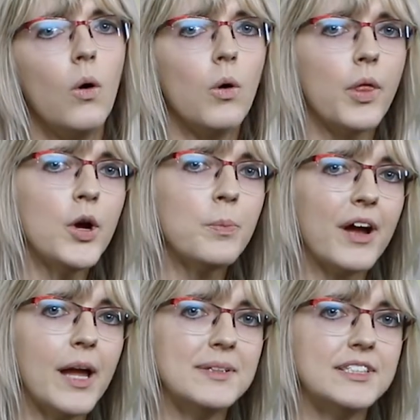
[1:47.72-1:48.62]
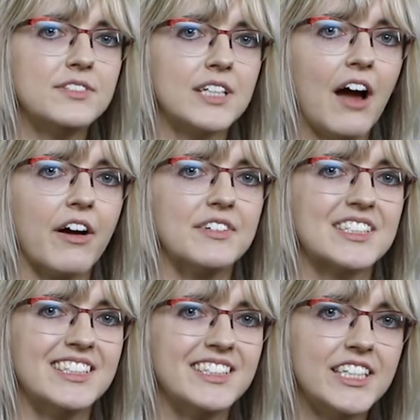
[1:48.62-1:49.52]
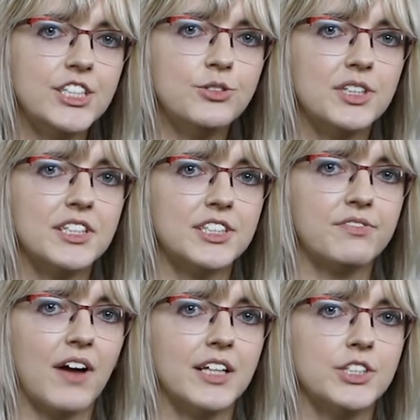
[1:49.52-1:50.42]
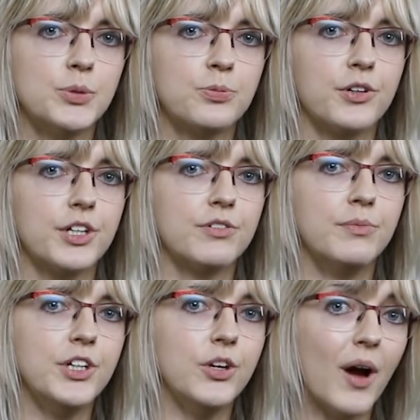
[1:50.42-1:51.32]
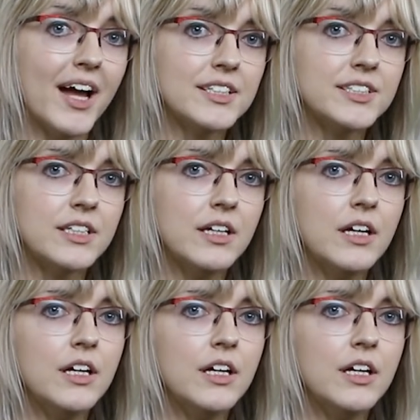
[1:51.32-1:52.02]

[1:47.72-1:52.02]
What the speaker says: Although prohibitive tariffs continue to disadvantage product from the US